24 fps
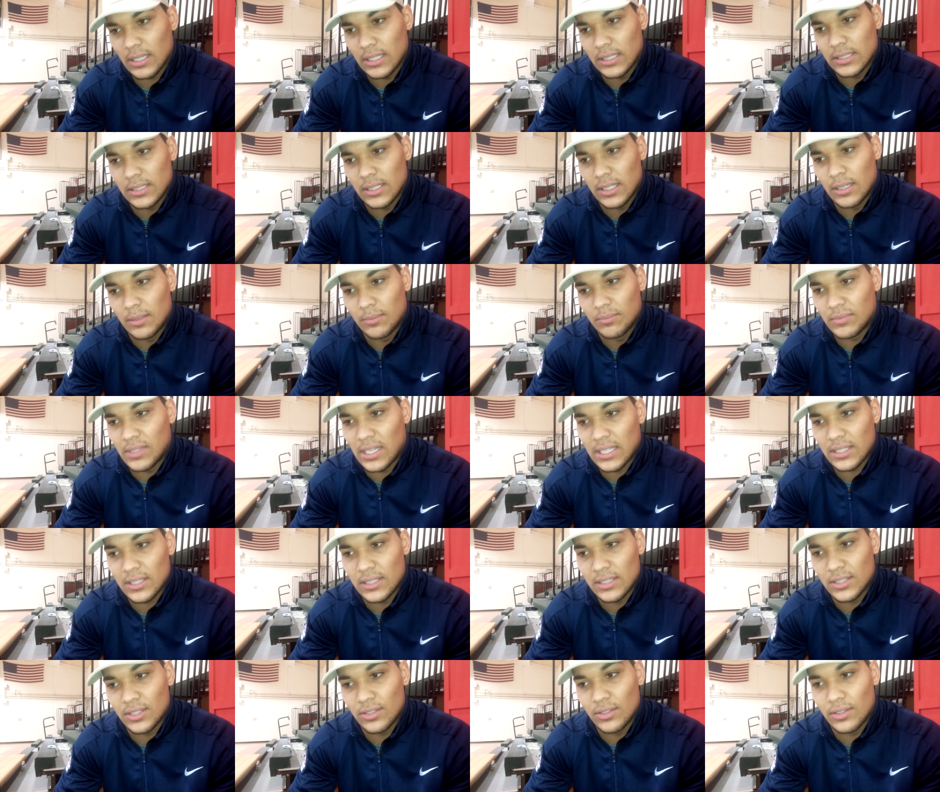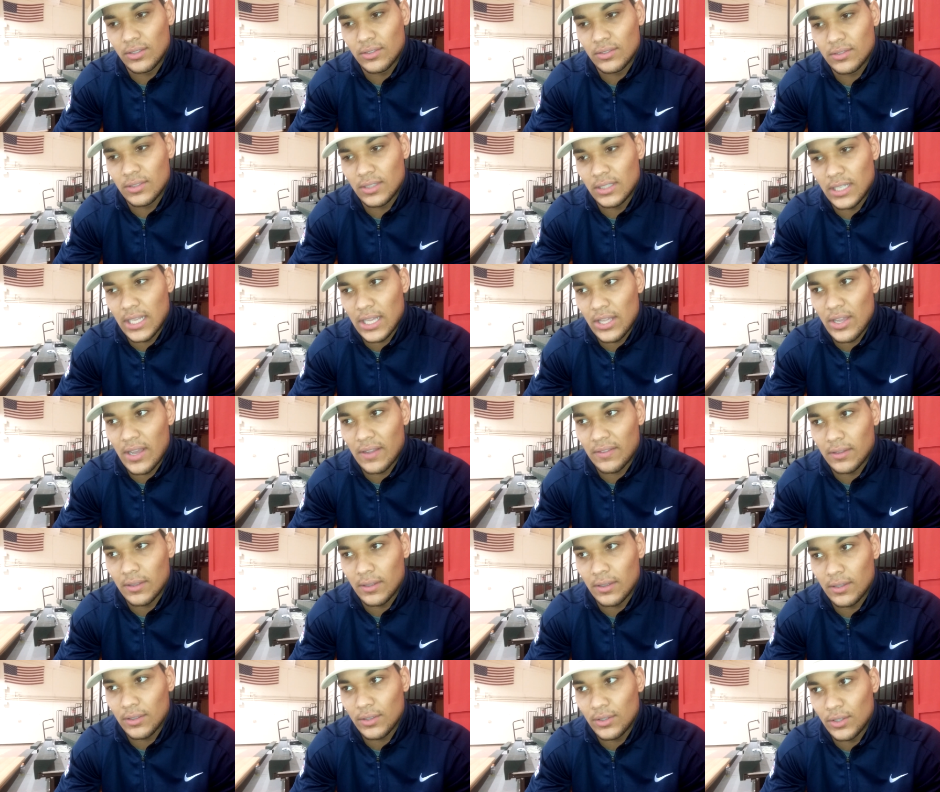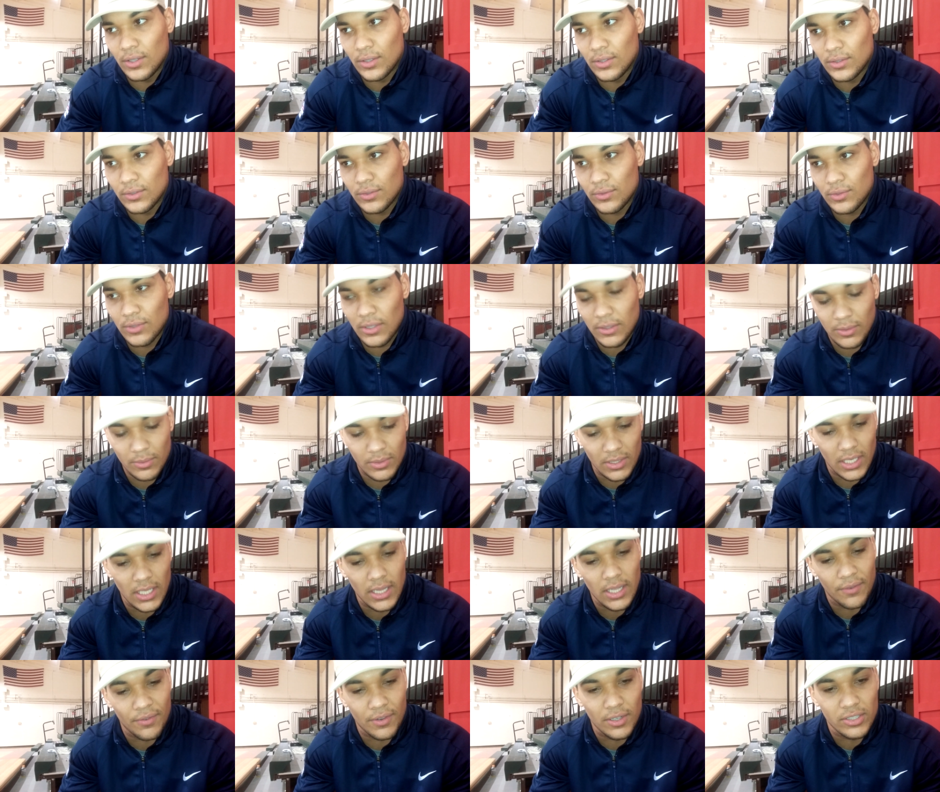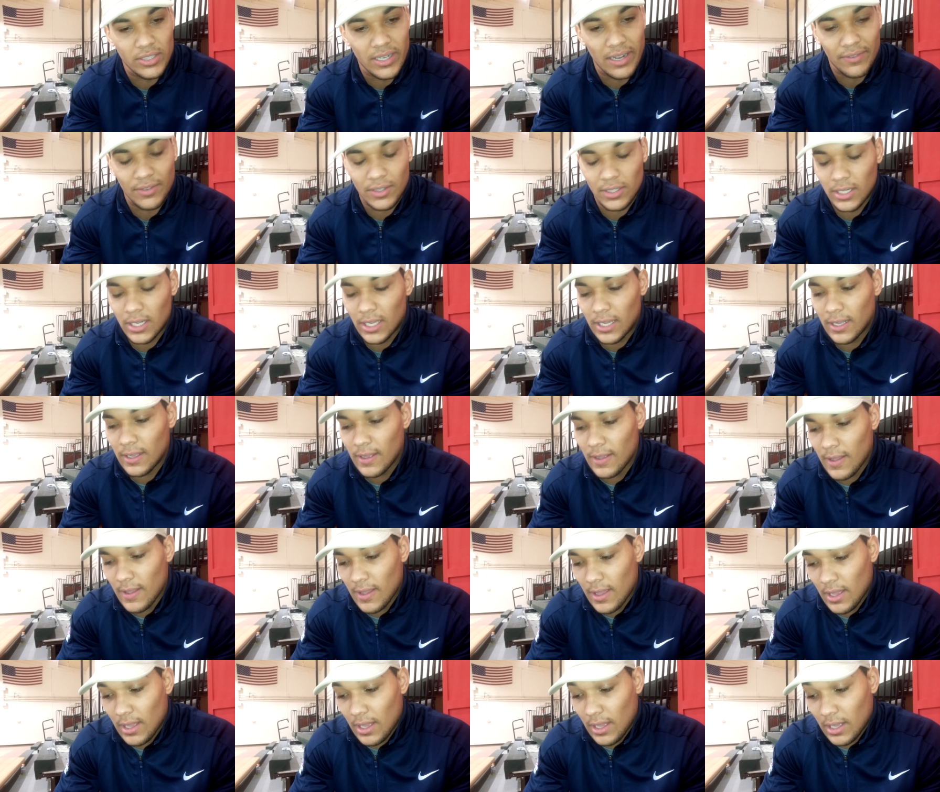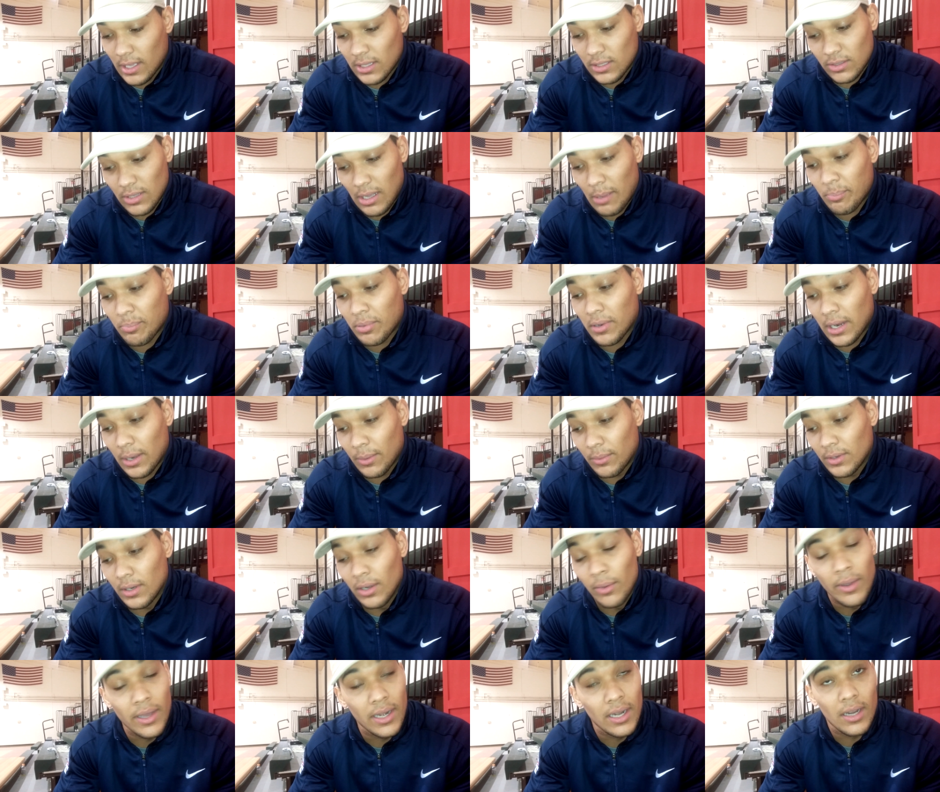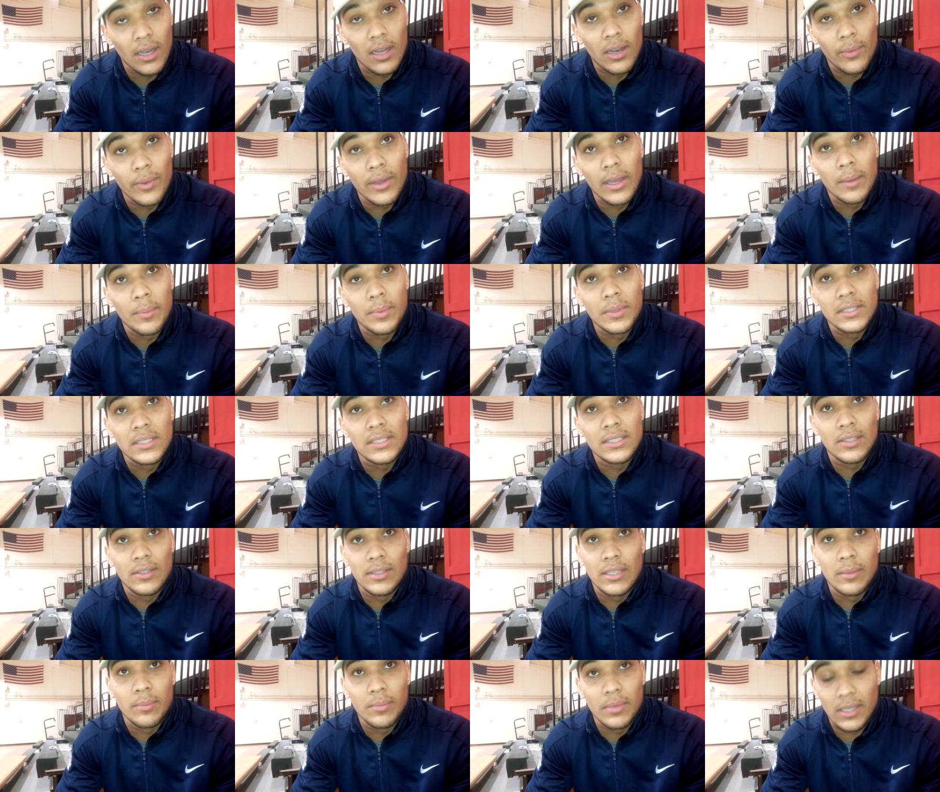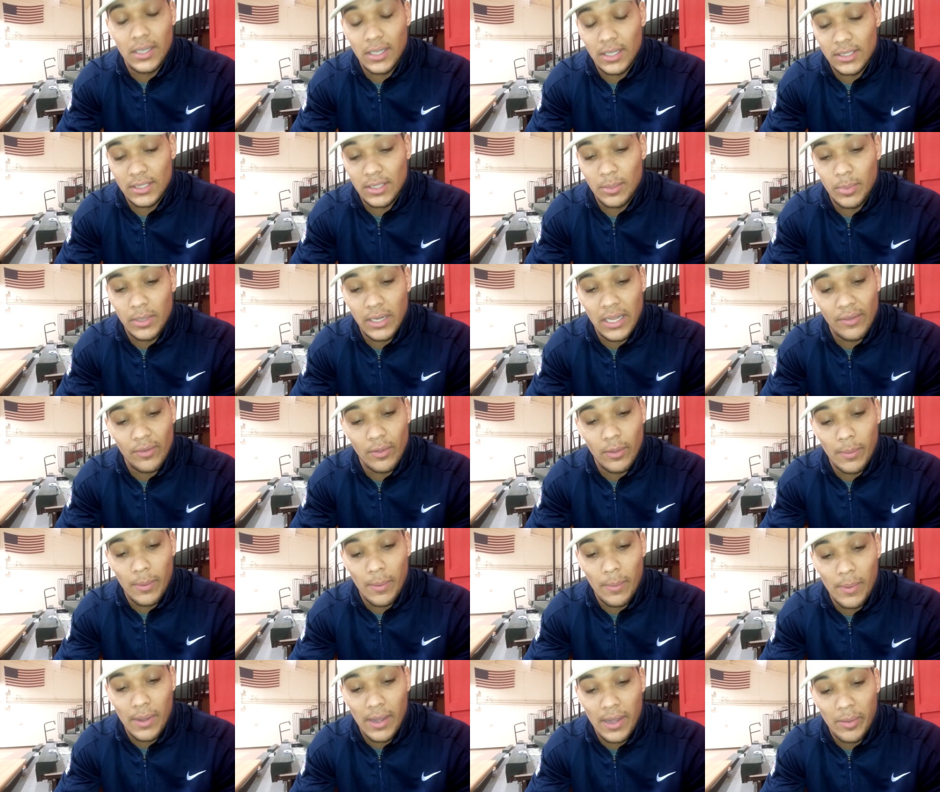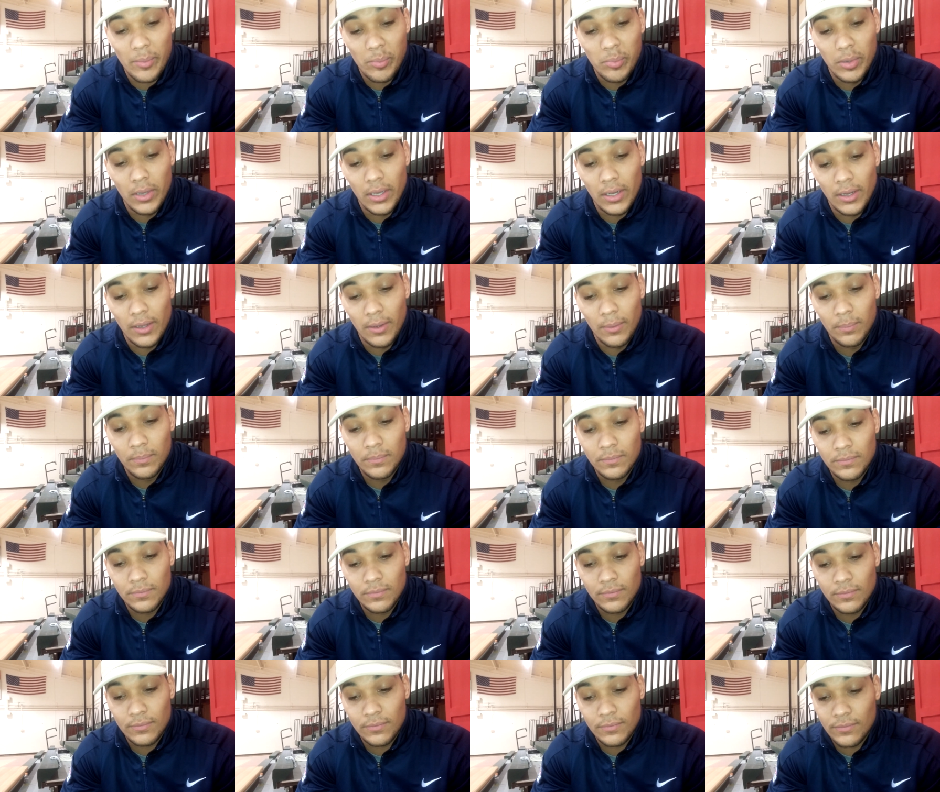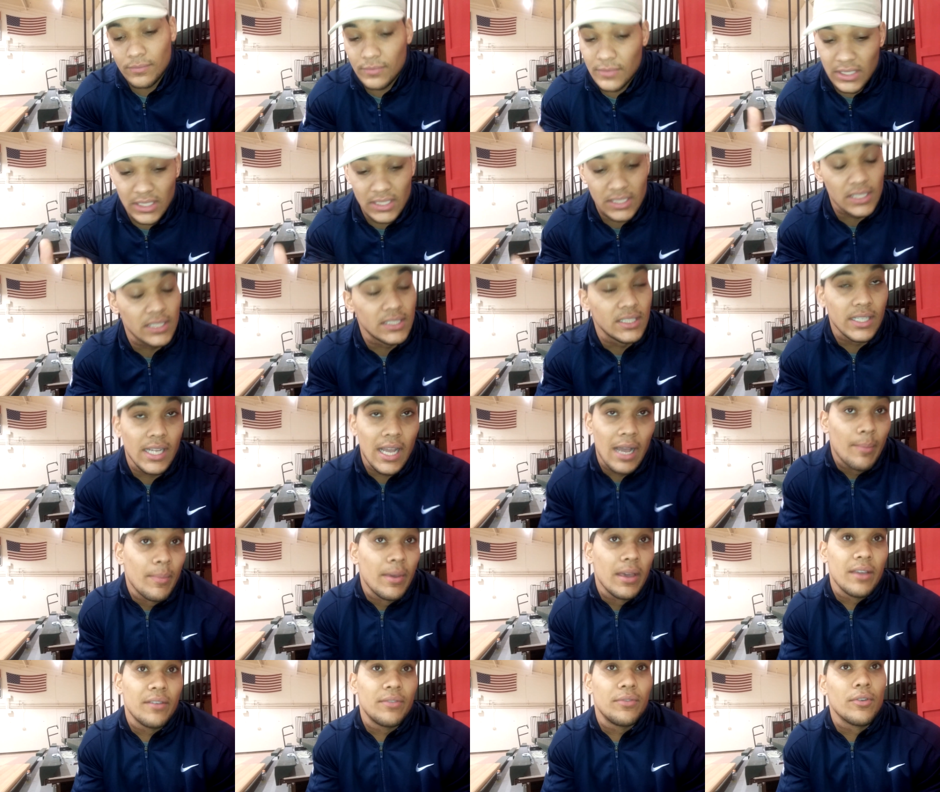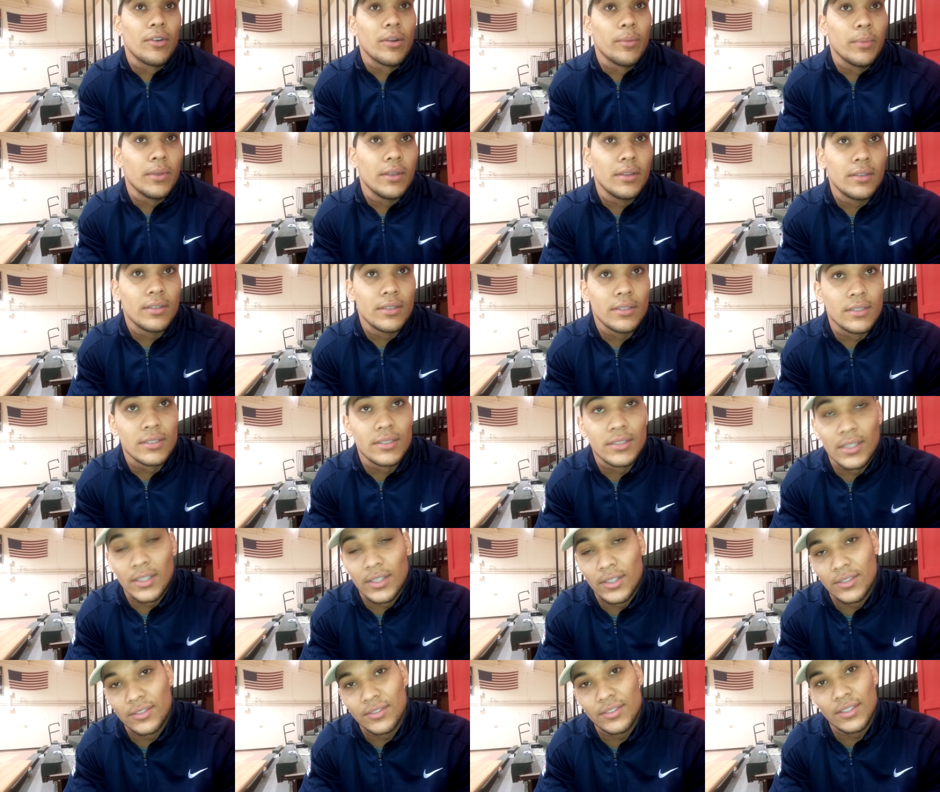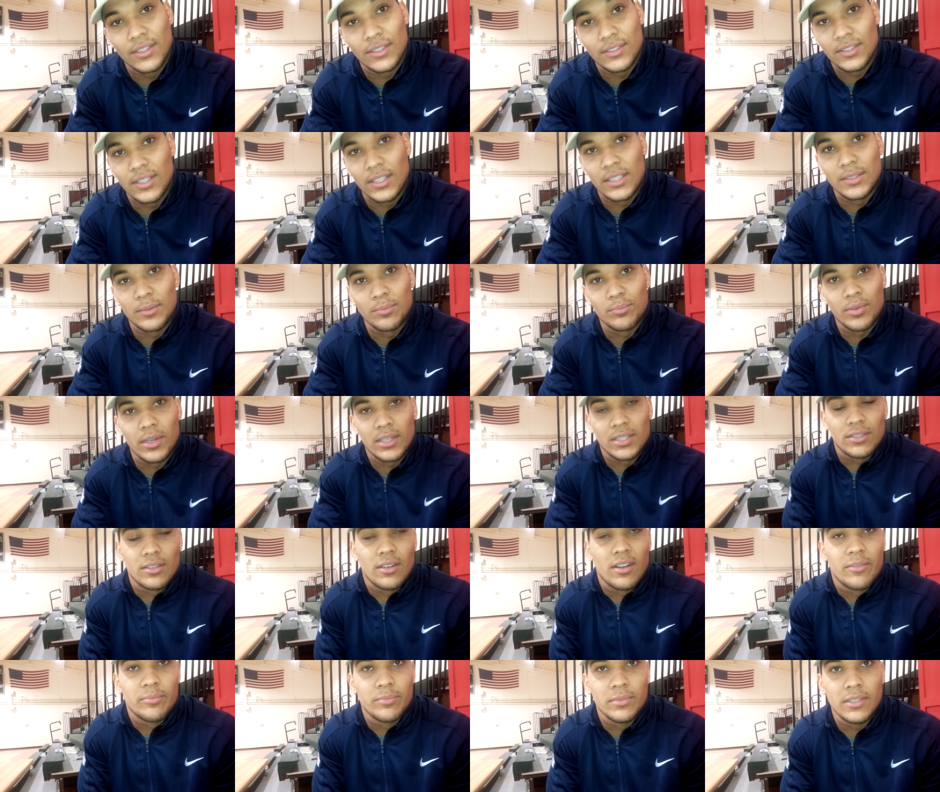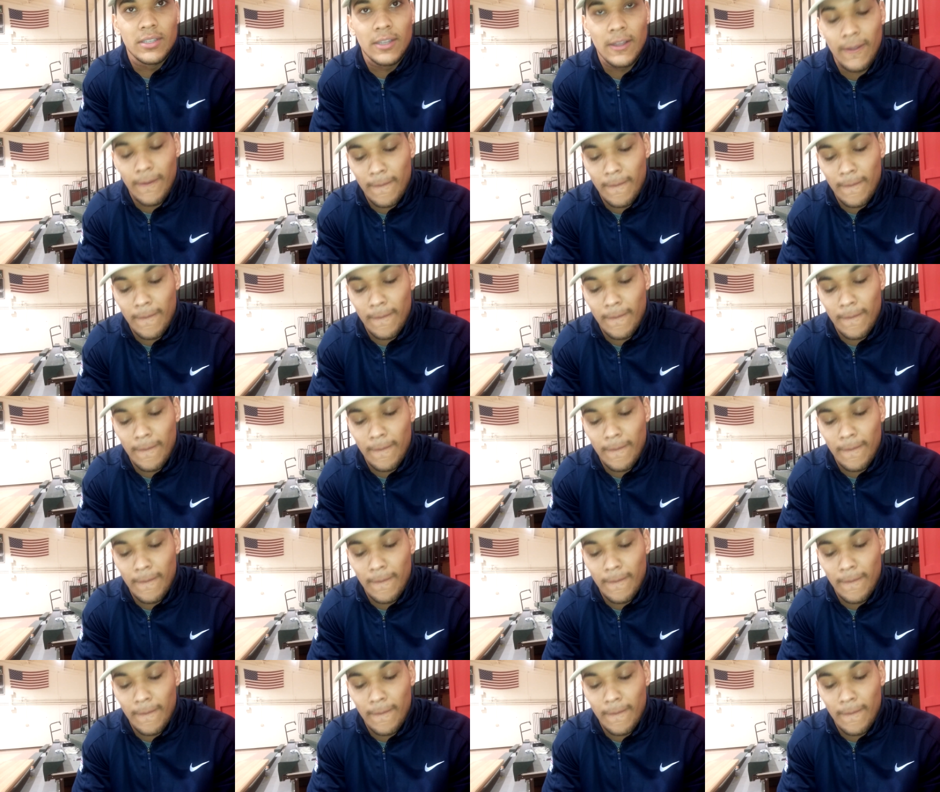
Is um not until the day you have to you know you have to declare for the draft or not. And so I probably would have waited all the way up until then because I've been heavy on my mind. But um, mm-hmm. the decision got made for me. So yeah, took some pressure off me.